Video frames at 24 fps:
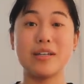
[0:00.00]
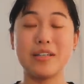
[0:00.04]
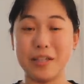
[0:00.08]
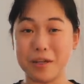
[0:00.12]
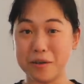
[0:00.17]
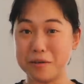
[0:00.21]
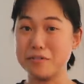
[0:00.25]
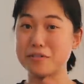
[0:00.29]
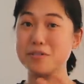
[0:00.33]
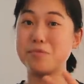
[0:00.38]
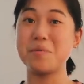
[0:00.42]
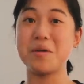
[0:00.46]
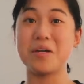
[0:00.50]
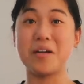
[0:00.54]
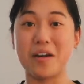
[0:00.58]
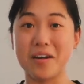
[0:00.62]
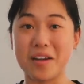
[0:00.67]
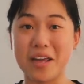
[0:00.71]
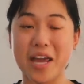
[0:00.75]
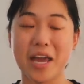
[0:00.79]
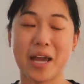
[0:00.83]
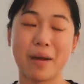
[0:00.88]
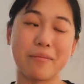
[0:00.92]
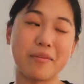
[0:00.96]
you know, speak on
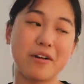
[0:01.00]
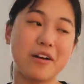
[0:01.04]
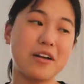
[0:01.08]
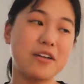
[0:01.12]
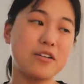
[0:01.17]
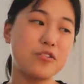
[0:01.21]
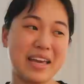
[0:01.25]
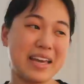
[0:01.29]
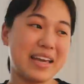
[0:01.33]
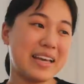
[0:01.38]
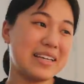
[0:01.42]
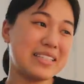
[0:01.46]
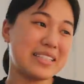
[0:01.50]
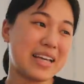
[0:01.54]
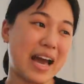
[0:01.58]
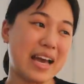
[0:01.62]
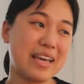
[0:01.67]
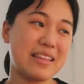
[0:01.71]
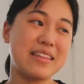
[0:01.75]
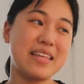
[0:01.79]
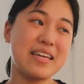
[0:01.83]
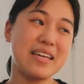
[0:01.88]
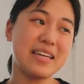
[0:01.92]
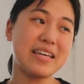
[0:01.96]
camera. And
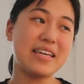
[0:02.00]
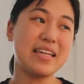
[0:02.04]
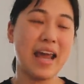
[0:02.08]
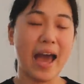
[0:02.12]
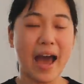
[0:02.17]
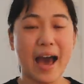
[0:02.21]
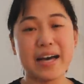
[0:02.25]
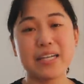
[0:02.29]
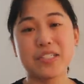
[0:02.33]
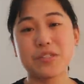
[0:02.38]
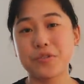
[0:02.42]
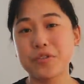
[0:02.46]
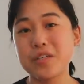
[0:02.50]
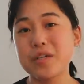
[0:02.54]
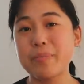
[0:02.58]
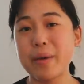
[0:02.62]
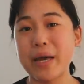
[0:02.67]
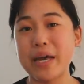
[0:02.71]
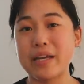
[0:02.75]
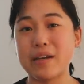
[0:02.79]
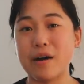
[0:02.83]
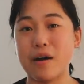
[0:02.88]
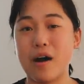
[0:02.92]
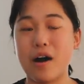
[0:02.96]
I think it has really
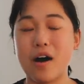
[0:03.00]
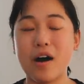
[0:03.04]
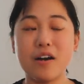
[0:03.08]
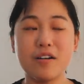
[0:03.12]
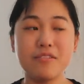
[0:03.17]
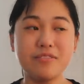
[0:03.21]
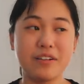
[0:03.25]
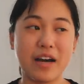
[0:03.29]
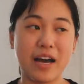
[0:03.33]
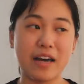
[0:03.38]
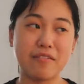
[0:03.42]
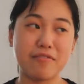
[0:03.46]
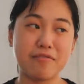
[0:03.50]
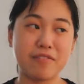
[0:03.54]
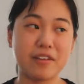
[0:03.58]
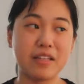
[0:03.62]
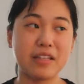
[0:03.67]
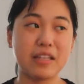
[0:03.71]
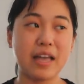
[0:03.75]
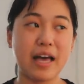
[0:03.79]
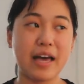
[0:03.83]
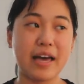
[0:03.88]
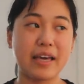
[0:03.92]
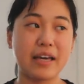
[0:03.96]
paid off. I
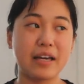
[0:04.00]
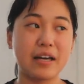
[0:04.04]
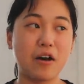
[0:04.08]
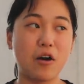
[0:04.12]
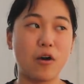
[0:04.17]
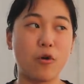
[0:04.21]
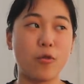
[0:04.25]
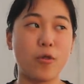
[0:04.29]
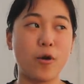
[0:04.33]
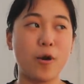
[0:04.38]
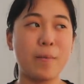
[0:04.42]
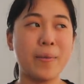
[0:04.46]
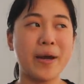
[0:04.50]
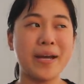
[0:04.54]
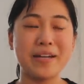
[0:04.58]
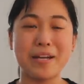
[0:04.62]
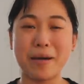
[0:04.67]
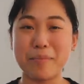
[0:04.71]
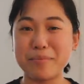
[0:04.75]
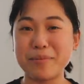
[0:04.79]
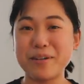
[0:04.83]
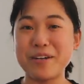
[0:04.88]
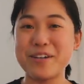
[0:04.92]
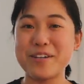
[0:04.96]
feel like although my
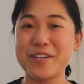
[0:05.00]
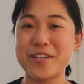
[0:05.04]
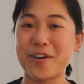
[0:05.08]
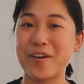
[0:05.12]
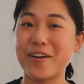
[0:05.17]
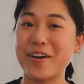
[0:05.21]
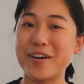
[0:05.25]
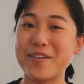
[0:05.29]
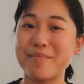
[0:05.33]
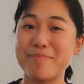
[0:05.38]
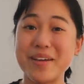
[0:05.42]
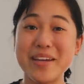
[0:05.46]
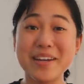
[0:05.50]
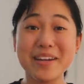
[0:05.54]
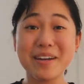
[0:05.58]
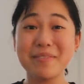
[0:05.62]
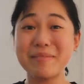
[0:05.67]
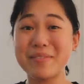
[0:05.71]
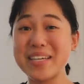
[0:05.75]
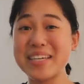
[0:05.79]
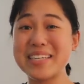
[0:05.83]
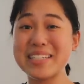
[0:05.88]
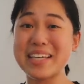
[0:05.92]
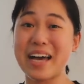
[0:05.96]
numbers aren't, may
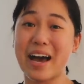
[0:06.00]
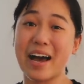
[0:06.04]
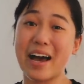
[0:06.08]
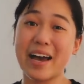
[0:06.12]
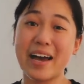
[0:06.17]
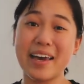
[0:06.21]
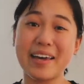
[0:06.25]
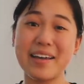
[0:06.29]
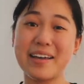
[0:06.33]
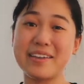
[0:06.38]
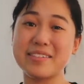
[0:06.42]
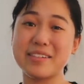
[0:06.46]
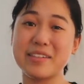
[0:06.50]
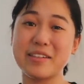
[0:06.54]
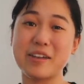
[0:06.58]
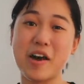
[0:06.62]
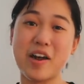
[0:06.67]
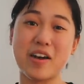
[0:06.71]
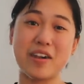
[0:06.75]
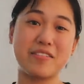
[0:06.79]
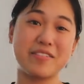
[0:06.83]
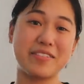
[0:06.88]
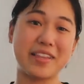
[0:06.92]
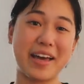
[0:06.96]
not be as high as a
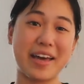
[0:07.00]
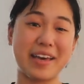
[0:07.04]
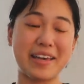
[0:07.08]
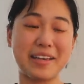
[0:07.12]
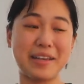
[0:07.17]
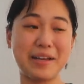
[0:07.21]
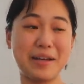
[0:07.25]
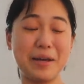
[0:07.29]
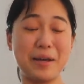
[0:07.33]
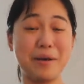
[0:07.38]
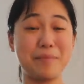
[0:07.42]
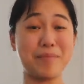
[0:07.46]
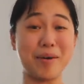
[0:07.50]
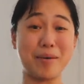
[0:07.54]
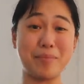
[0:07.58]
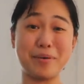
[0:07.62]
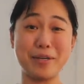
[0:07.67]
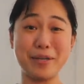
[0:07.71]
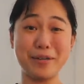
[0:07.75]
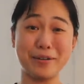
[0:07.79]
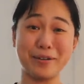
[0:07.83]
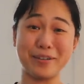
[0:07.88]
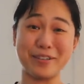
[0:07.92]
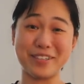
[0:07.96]
lot of like my
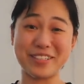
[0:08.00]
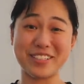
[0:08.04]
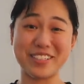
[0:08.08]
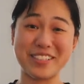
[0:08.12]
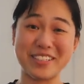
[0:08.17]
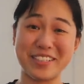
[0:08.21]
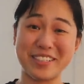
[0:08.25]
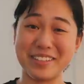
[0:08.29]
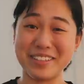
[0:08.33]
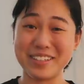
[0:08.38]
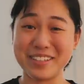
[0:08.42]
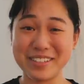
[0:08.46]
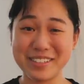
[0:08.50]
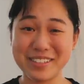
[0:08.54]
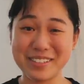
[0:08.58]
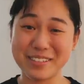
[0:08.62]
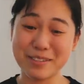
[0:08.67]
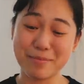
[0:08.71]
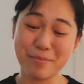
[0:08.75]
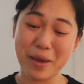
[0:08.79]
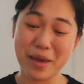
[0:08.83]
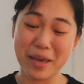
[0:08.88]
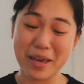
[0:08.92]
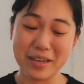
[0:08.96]
peers in this
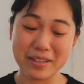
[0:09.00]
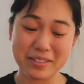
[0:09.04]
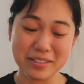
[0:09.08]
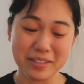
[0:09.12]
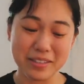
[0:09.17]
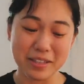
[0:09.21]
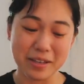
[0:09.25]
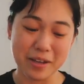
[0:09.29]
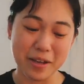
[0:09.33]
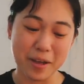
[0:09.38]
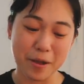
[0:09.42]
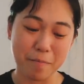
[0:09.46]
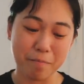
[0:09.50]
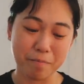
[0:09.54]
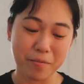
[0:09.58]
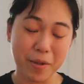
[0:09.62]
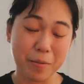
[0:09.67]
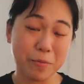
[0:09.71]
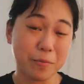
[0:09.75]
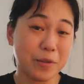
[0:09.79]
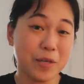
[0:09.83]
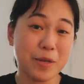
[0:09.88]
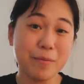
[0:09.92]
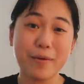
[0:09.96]
space, um,
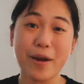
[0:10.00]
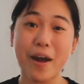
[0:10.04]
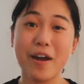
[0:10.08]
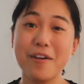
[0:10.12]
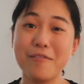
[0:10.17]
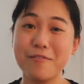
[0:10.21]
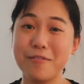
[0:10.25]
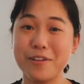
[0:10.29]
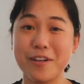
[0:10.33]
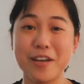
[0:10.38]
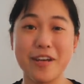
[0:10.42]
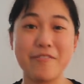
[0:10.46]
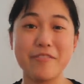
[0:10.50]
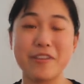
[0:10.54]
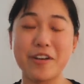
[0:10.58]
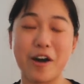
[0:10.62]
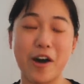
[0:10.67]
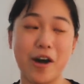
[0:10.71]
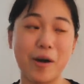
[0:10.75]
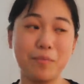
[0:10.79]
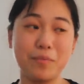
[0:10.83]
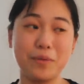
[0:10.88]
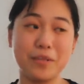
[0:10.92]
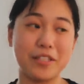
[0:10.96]
I'm really proud of what I've
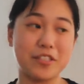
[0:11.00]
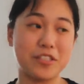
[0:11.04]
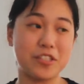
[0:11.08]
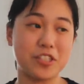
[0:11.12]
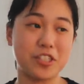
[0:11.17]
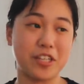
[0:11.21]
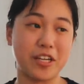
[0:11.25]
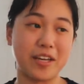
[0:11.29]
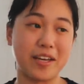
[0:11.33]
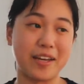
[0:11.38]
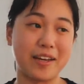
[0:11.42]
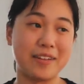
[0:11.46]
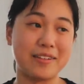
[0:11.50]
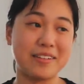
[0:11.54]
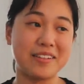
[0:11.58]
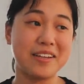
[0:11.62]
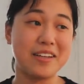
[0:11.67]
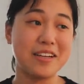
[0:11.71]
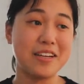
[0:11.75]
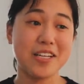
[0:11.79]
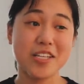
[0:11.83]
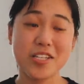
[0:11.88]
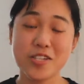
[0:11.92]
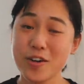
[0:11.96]
accomplished and
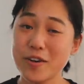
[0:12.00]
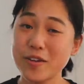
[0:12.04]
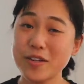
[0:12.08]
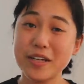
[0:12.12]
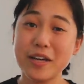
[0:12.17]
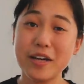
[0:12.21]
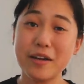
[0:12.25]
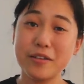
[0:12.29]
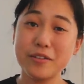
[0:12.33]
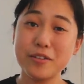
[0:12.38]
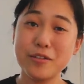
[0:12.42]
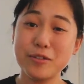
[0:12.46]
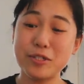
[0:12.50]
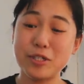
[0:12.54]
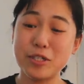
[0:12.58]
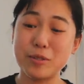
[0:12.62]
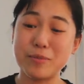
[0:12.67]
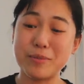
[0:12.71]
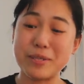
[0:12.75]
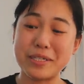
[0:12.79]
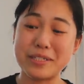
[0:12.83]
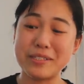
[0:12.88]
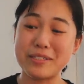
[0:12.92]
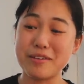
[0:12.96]
starting out on
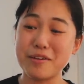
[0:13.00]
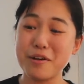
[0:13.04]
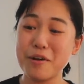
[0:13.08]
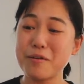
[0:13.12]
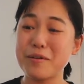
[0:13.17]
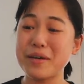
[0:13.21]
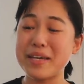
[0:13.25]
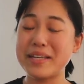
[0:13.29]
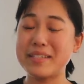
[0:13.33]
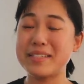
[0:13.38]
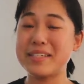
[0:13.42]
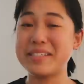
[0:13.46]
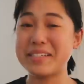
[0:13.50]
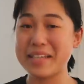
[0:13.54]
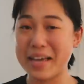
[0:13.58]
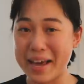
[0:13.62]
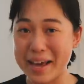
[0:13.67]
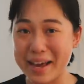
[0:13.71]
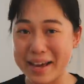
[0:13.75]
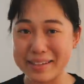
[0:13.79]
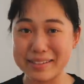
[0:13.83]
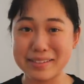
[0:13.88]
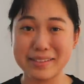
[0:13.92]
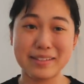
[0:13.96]
YouTube is no easy
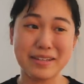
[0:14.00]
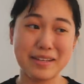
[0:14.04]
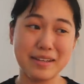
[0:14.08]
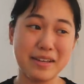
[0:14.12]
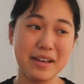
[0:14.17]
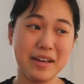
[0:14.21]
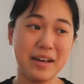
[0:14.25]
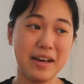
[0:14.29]
task.